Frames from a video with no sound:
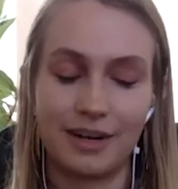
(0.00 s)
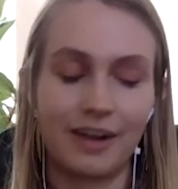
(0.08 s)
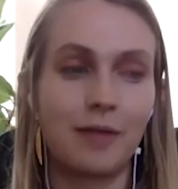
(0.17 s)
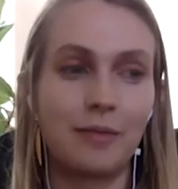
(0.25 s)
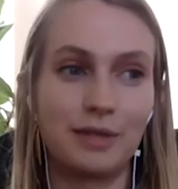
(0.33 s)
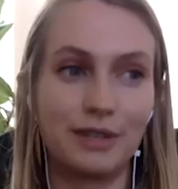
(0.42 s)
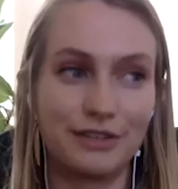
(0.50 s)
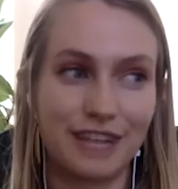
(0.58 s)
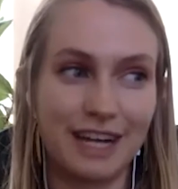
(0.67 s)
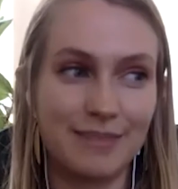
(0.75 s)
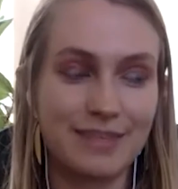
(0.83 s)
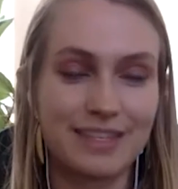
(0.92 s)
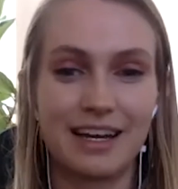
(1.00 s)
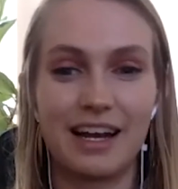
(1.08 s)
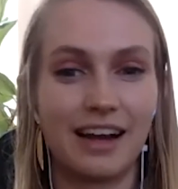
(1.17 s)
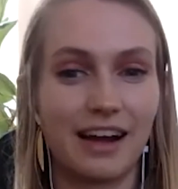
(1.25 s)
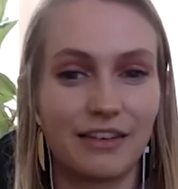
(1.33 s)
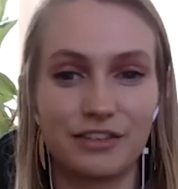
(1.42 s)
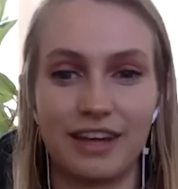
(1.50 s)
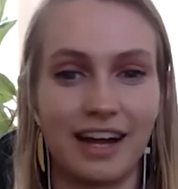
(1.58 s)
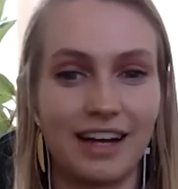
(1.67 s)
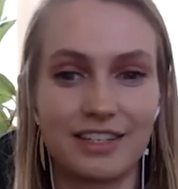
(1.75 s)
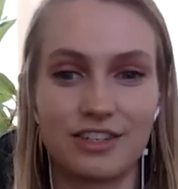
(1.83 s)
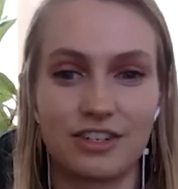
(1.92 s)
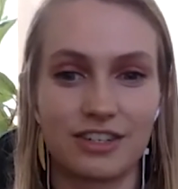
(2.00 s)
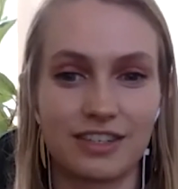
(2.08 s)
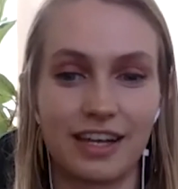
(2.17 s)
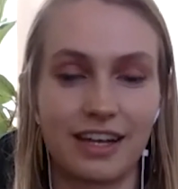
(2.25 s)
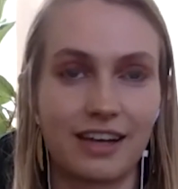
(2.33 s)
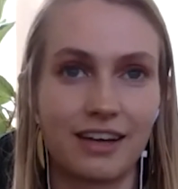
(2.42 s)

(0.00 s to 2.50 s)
a couple of times. And after that, it's just like